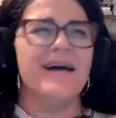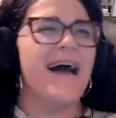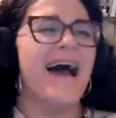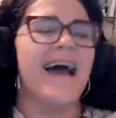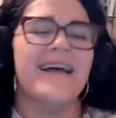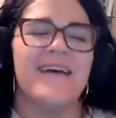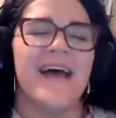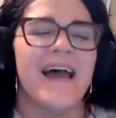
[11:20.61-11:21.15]

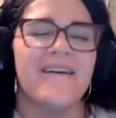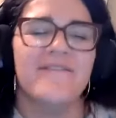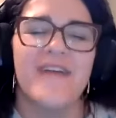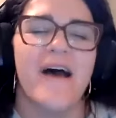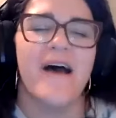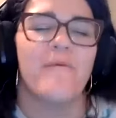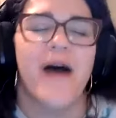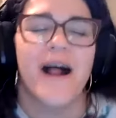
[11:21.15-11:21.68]
I have
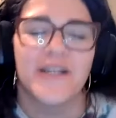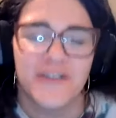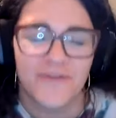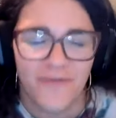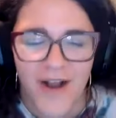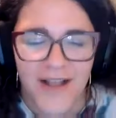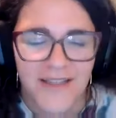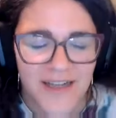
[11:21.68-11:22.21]
not watched
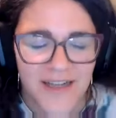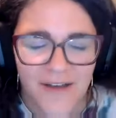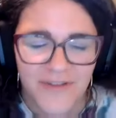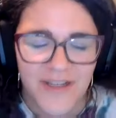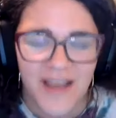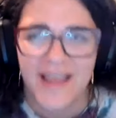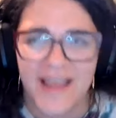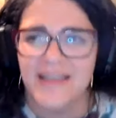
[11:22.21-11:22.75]
Friends enough
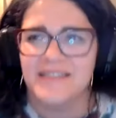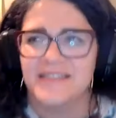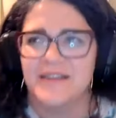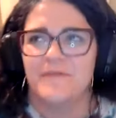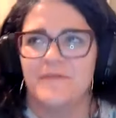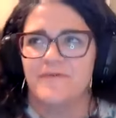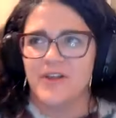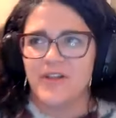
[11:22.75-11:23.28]
to, I guess,
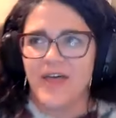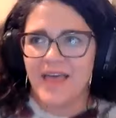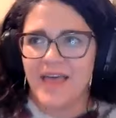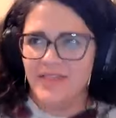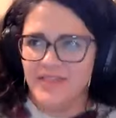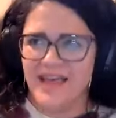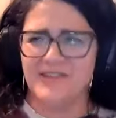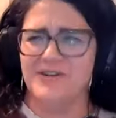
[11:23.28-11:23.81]
to feel like
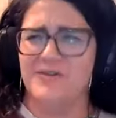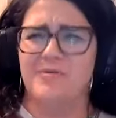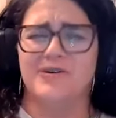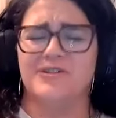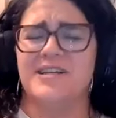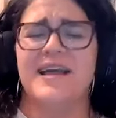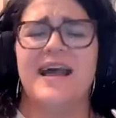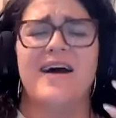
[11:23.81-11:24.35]
that's her
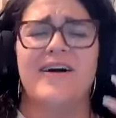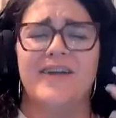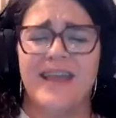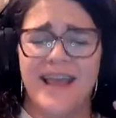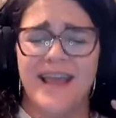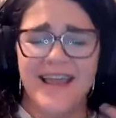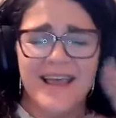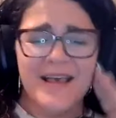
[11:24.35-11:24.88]

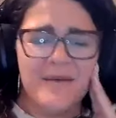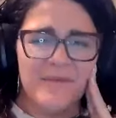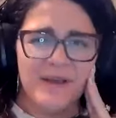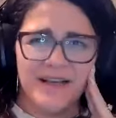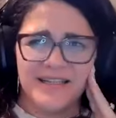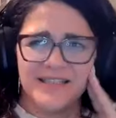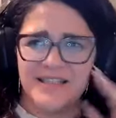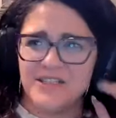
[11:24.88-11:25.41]
personality,
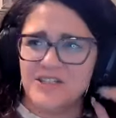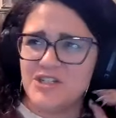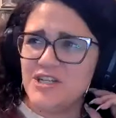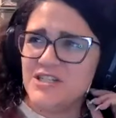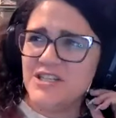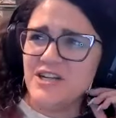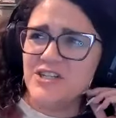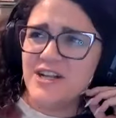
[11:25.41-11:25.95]
because
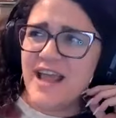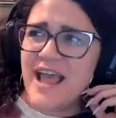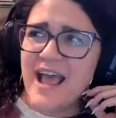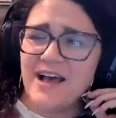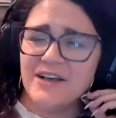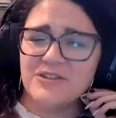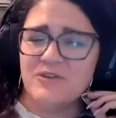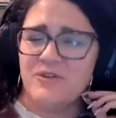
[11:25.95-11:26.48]
she's such an
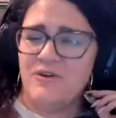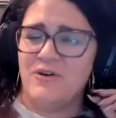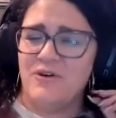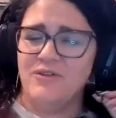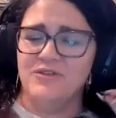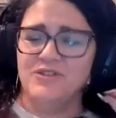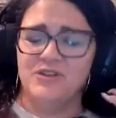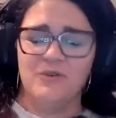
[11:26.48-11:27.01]

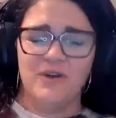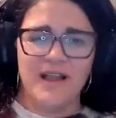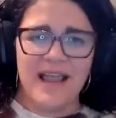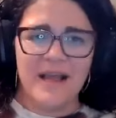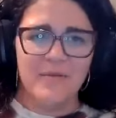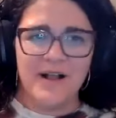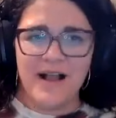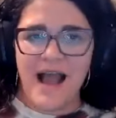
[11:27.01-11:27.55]
asshole to her
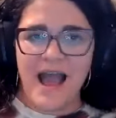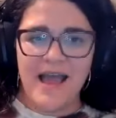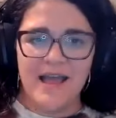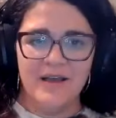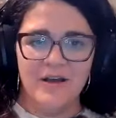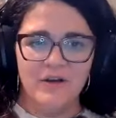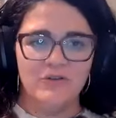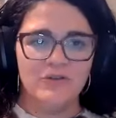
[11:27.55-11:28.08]
camera guy,
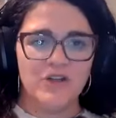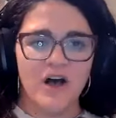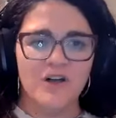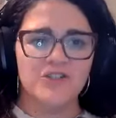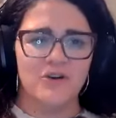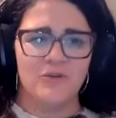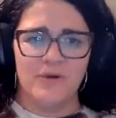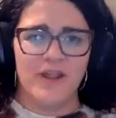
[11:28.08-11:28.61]
who's
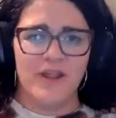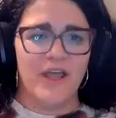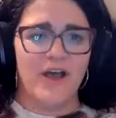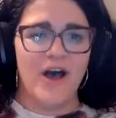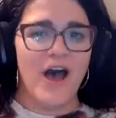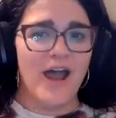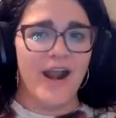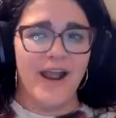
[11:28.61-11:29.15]
also really
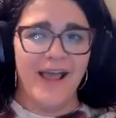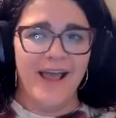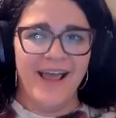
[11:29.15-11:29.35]
good.